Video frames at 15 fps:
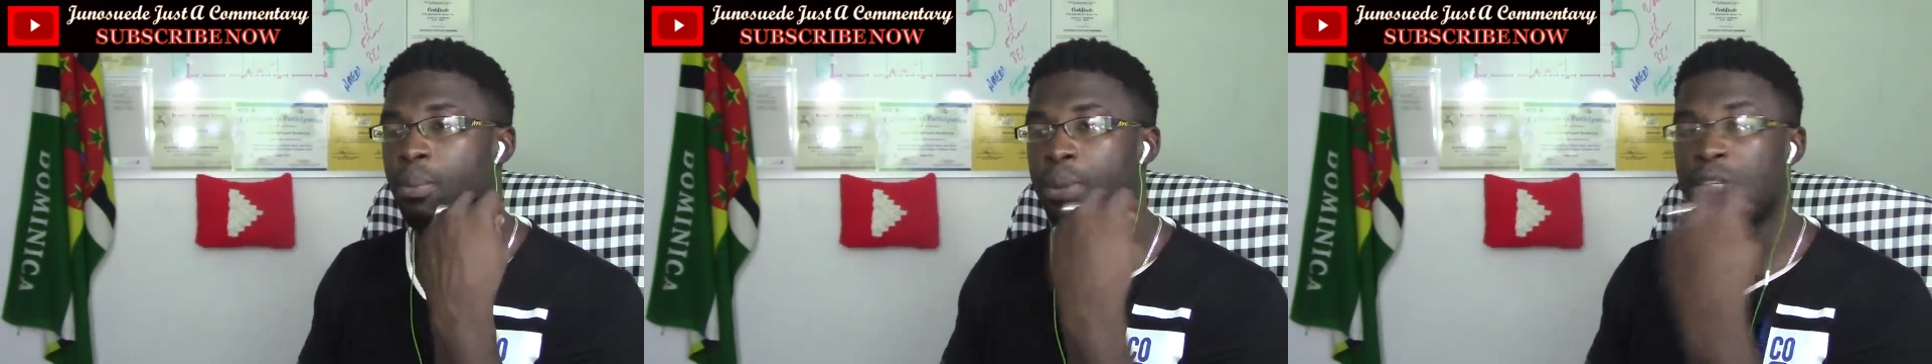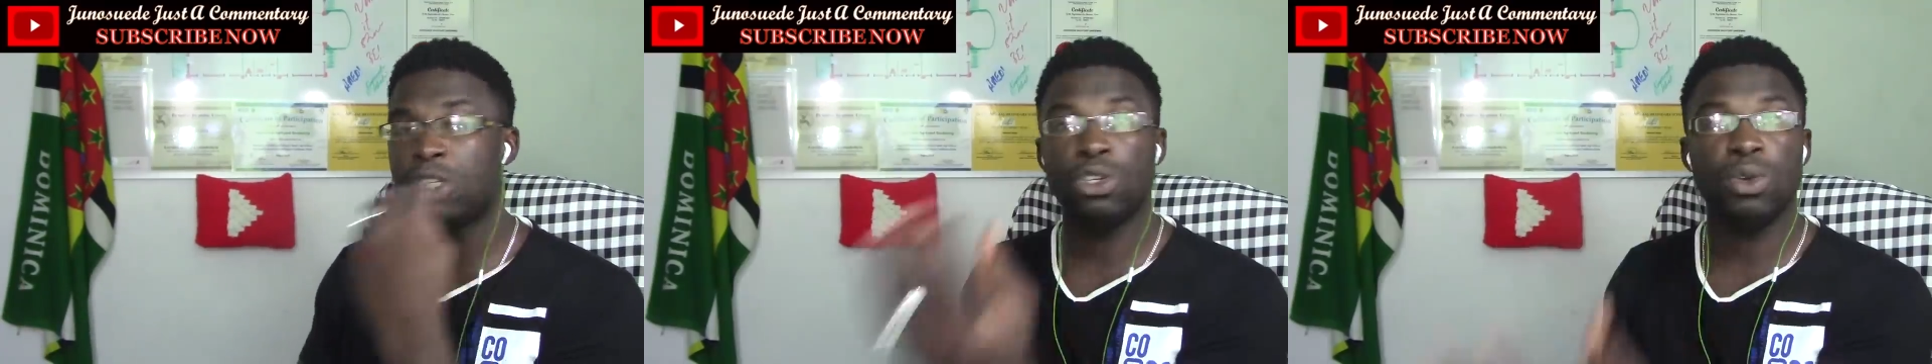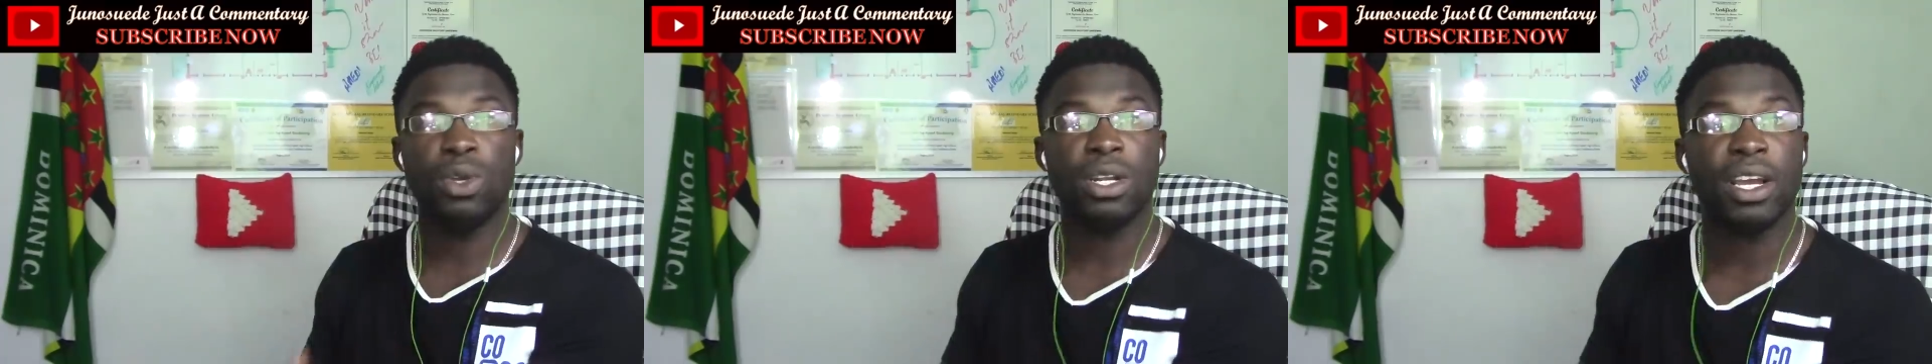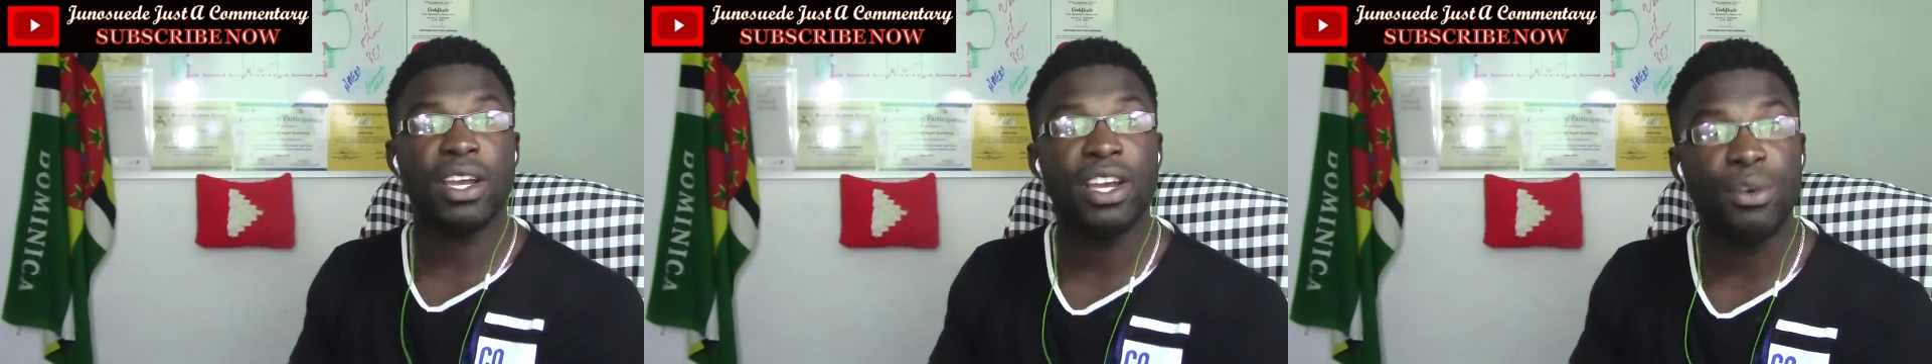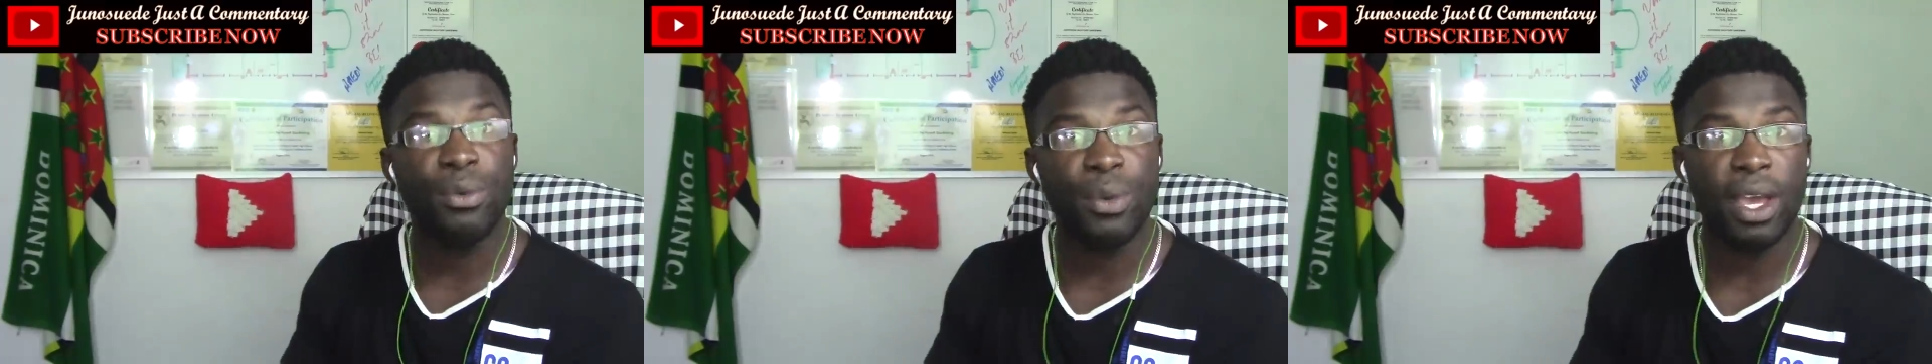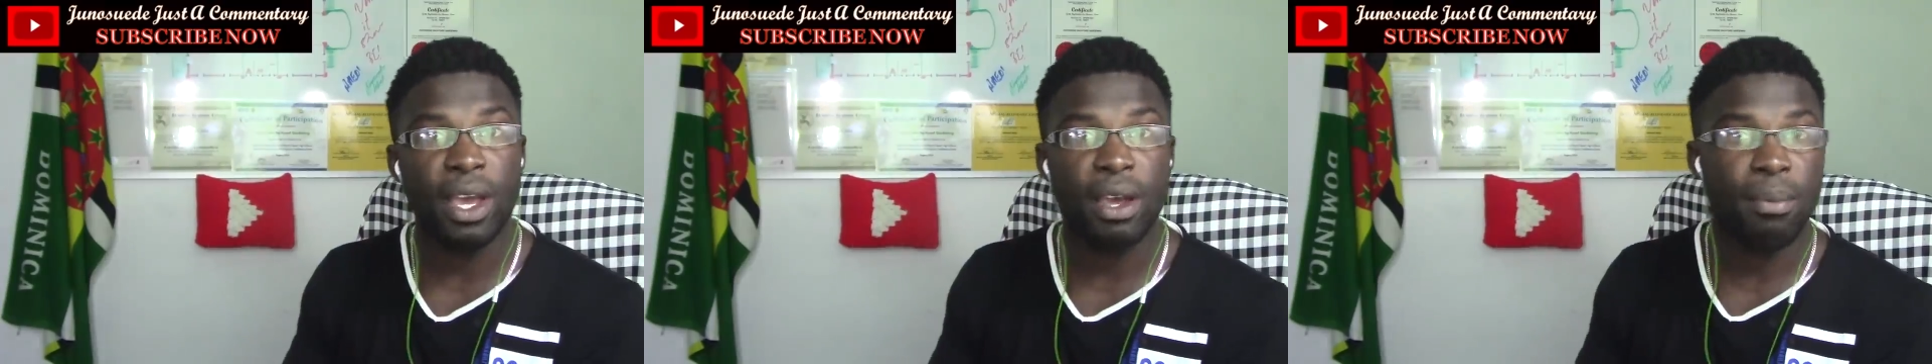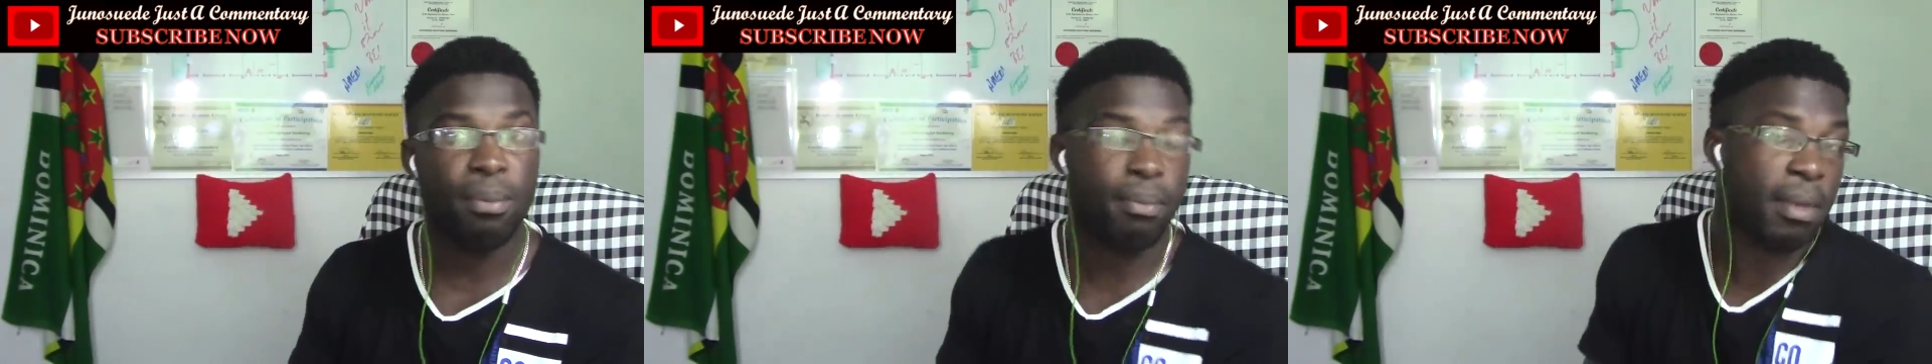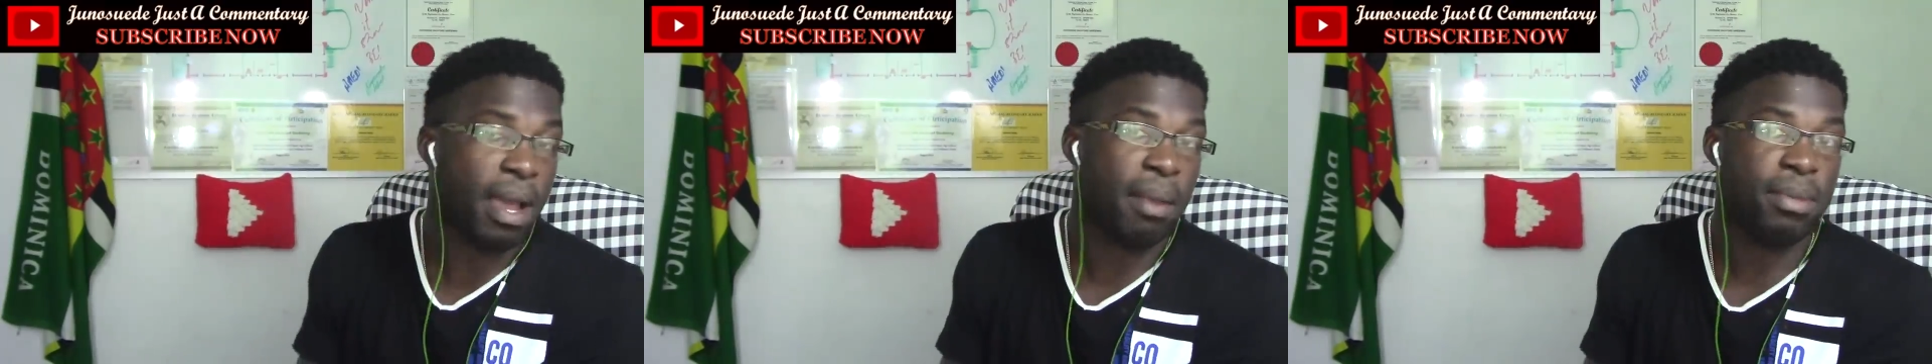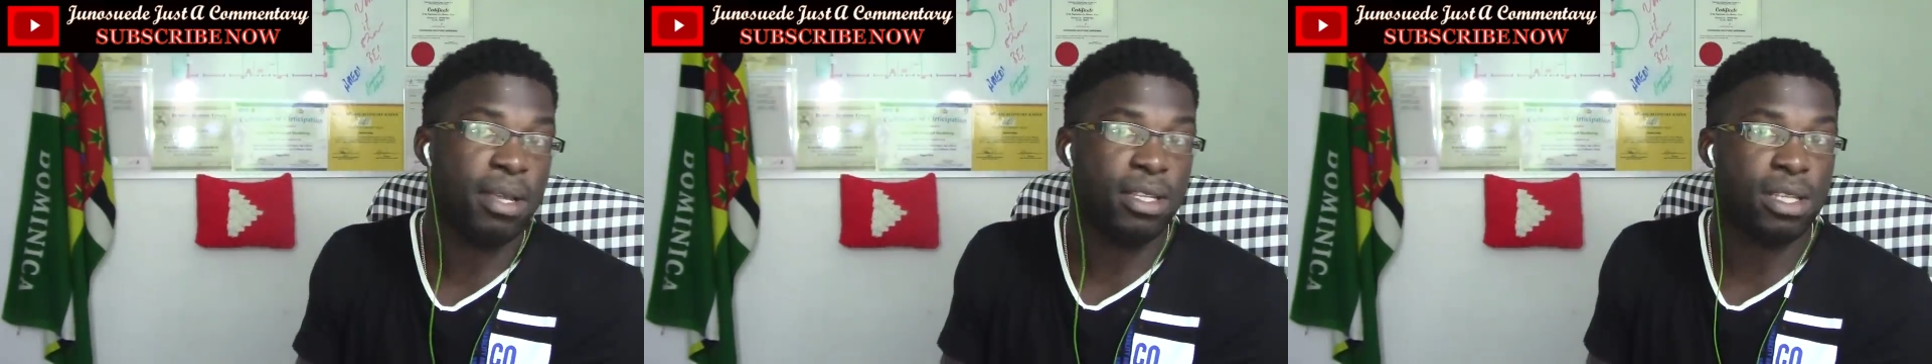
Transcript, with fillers: pursuing a career might be